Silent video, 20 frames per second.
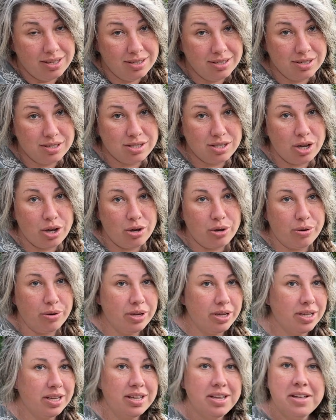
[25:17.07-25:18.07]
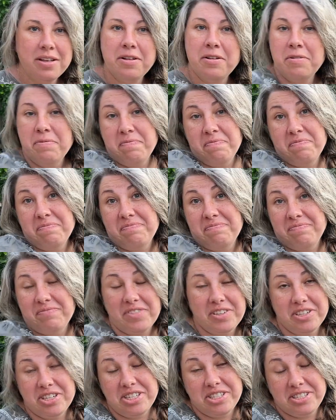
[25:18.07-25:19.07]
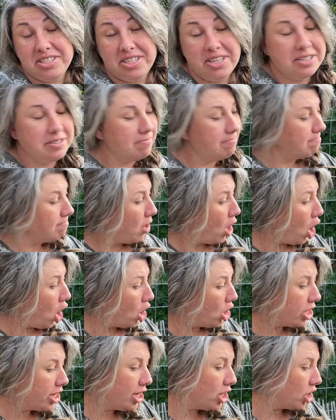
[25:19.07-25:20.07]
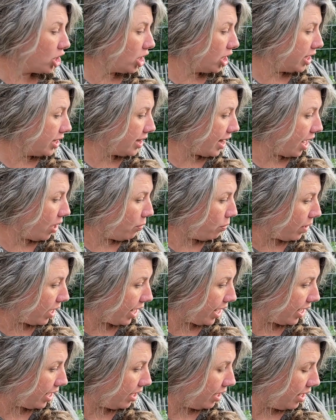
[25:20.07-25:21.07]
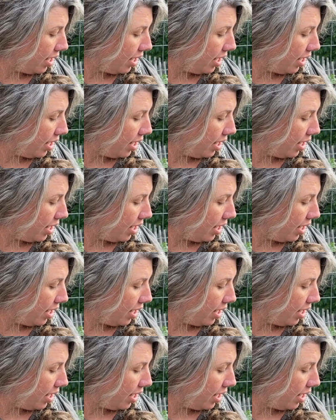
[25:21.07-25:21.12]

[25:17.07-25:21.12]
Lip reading: So they're just hardier in that way,